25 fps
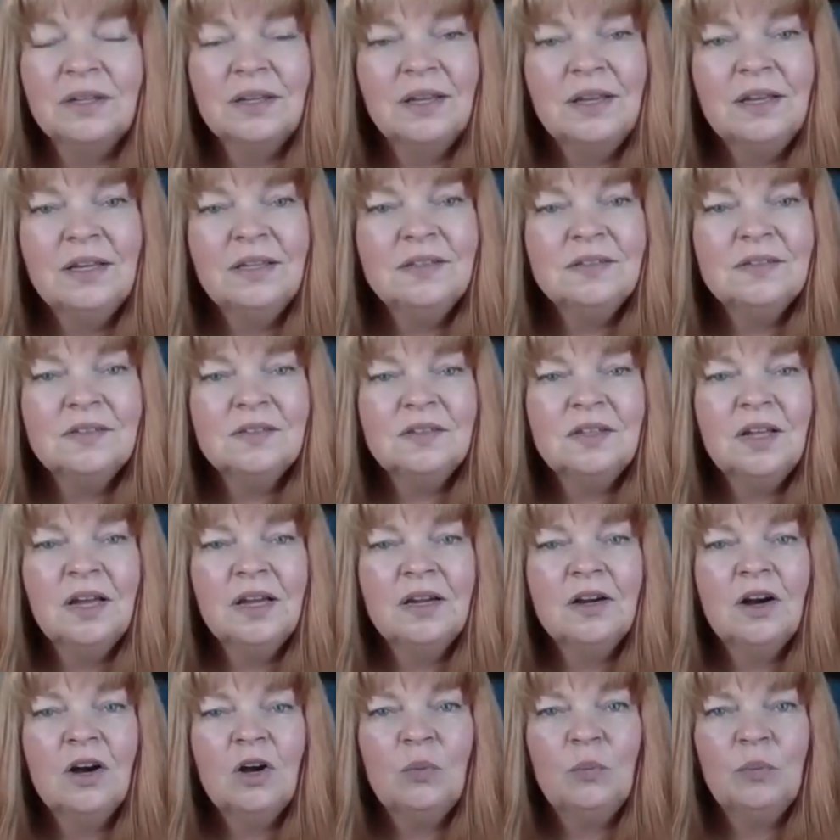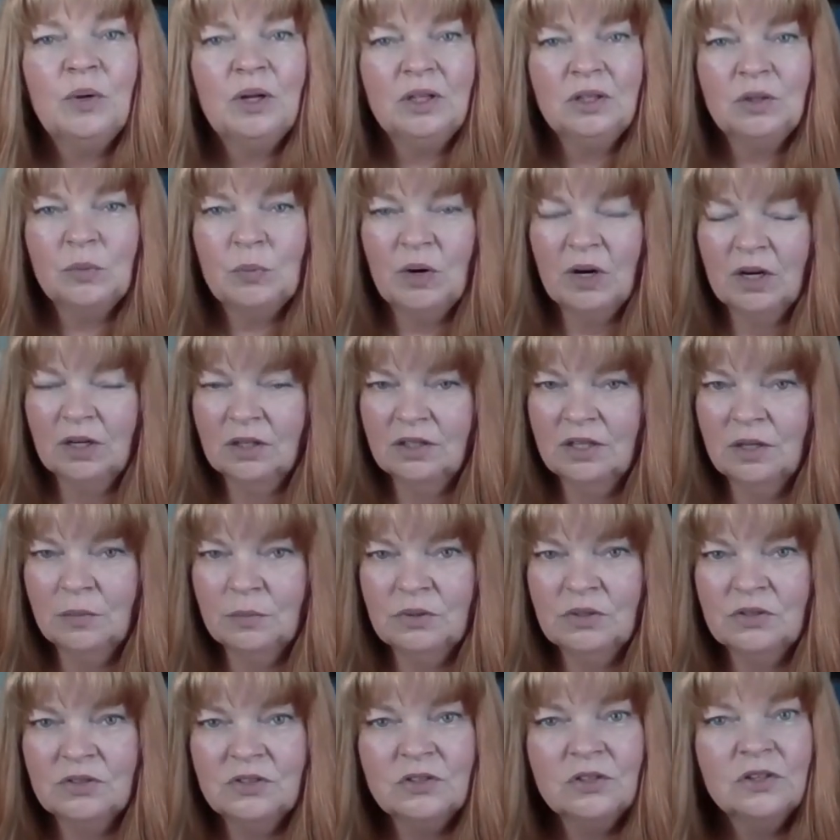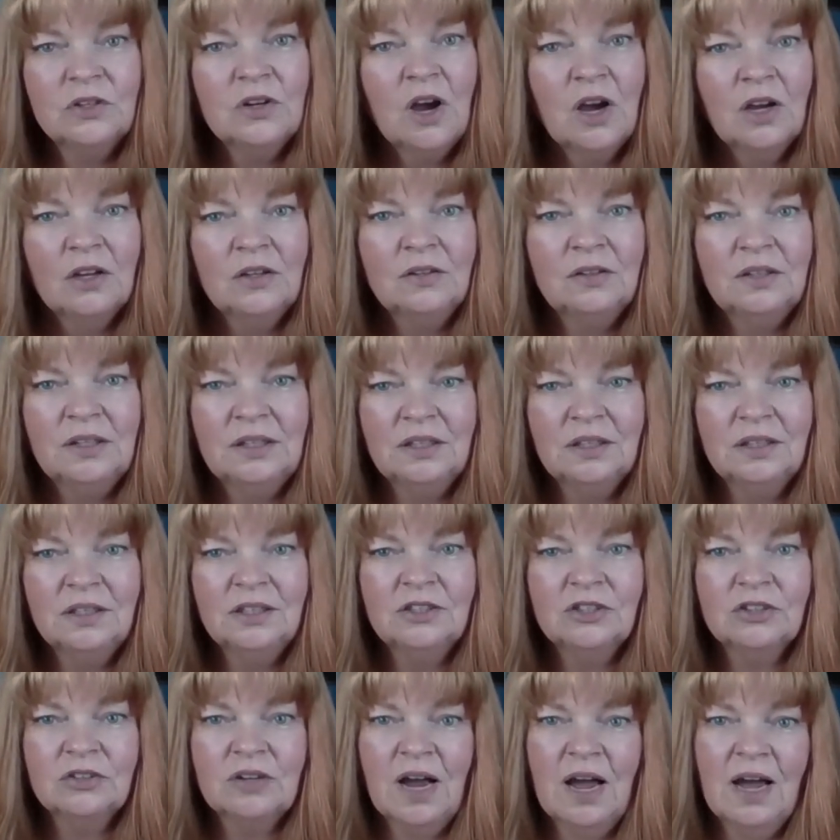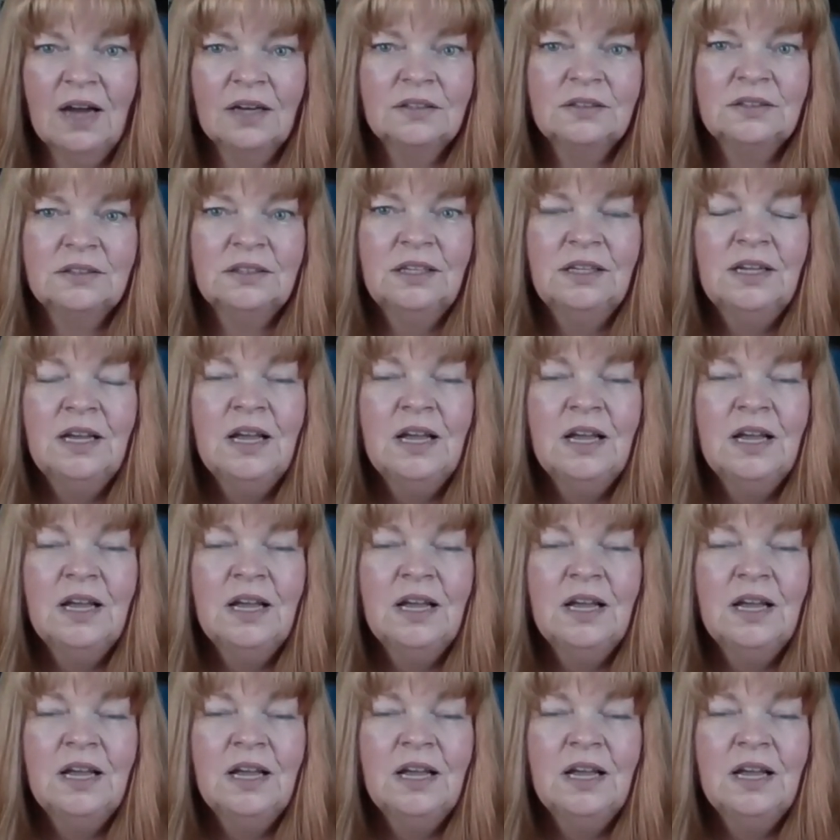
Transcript: kits, like all bulk part numbers, are not uniquely tracked,